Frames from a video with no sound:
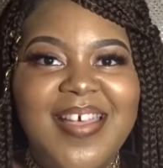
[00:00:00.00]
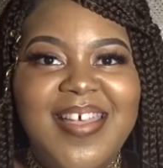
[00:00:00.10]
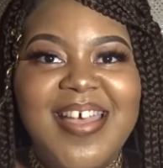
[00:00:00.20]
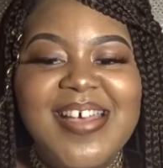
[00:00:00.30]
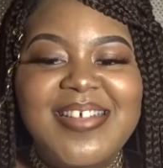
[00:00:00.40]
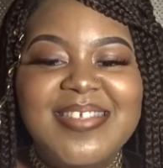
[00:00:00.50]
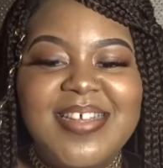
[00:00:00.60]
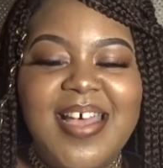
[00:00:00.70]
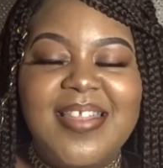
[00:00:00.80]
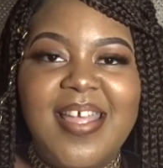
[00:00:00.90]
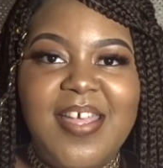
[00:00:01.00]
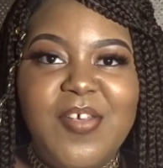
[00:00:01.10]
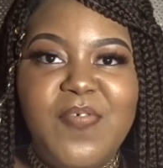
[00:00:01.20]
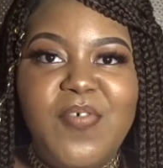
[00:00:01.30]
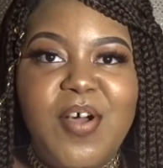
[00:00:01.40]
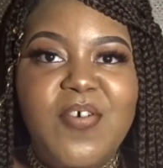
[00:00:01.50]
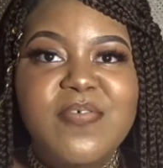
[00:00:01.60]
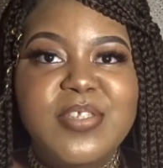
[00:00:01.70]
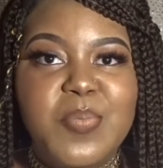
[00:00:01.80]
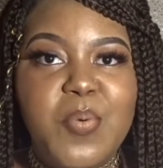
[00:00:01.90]
yes, I thank you all
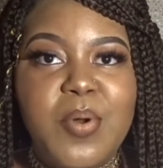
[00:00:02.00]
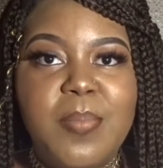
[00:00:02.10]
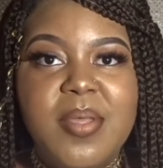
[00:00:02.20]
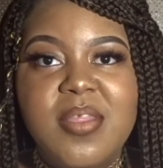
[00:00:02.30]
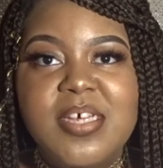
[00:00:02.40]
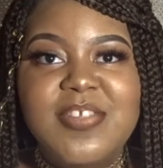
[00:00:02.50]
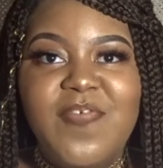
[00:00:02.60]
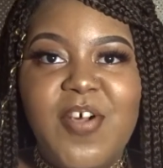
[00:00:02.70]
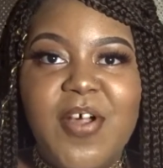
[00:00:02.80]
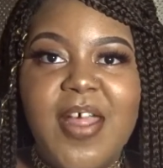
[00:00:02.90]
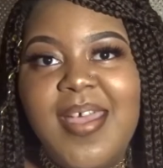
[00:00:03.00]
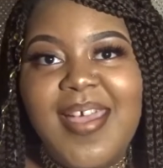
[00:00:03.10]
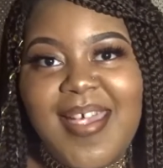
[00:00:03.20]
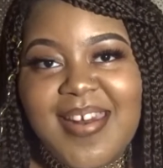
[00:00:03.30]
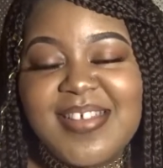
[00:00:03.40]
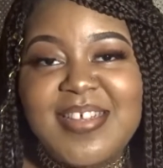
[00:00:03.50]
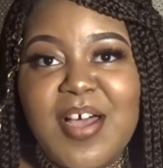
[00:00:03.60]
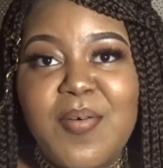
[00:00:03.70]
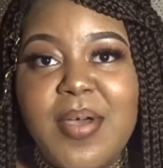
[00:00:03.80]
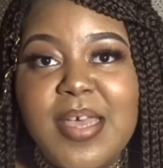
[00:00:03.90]
for supporting me thus far. And as
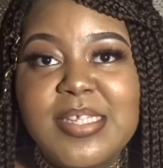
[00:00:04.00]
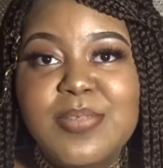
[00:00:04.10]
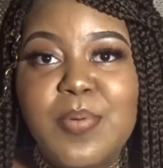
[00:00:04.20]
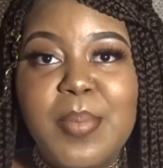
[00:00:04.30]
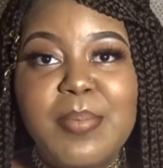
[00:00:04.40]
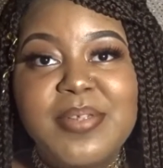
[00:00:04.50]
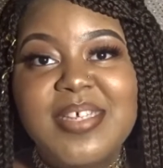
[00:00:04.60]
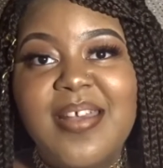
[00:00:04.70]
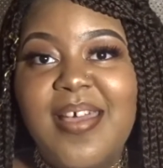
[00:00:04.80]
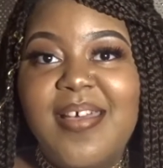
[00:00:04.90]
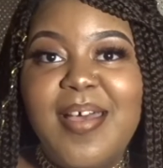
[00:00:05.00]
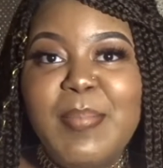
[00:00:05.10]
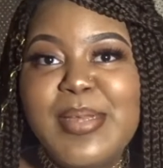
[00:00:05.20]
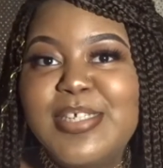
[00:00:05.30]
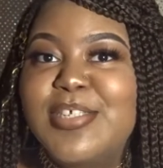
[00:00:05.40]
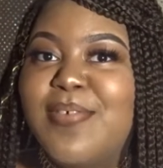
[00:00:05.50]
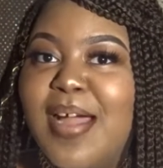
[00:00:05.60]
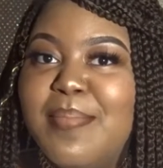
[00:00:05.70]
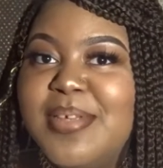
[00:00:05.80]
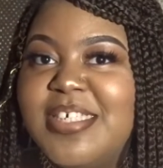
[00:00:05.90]
always, remember to like, comment,
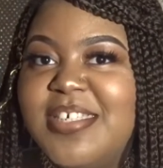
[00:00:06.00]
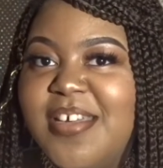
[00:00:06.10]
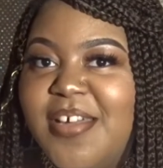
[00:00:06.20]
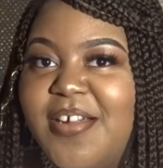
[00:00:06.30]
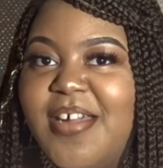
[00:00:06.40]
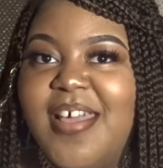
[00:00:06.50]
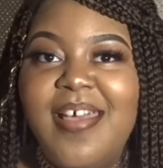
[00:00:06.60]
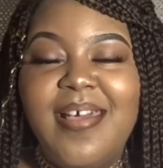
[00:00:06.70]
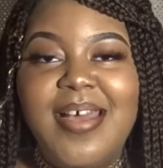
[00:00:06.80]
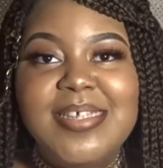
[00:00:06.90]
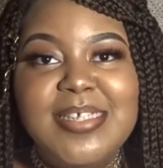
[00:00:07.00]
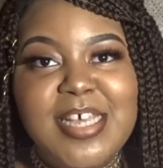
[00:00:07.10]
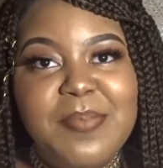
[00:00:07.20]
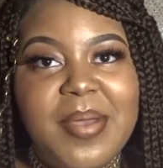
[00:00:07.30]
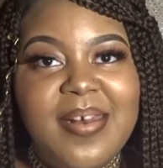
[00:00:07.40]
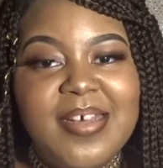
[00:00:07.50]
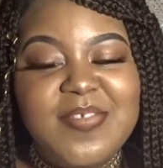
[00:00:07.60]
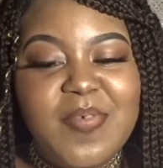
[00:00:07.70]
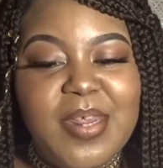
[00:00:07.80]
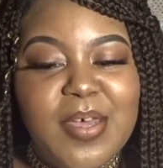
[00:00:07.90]
subscribe, and share. And I'll see you in my
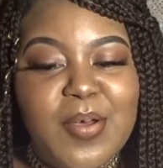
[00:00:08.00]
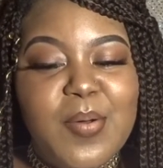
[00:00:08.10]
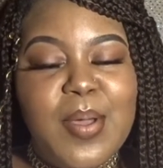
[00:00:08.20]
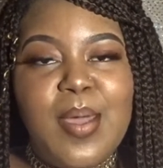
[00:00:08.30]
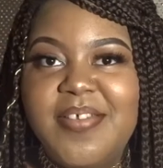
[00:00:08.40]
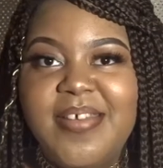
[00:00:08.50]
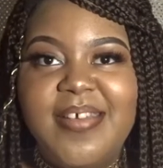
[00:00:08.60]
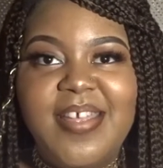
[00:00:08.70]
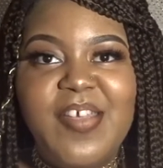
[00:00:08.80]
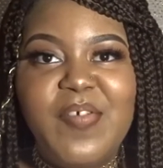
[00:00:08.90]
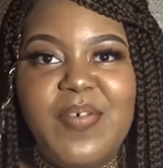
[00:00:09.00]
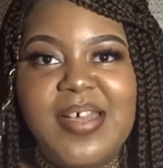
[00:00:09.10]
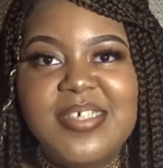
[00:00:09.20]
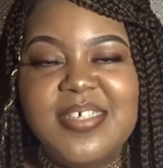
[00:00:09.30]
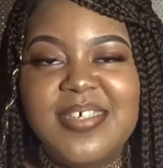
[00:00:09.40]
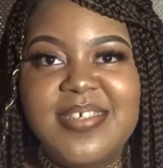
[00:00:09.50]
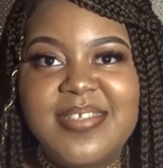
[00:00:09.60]
next video. Thank you for watching.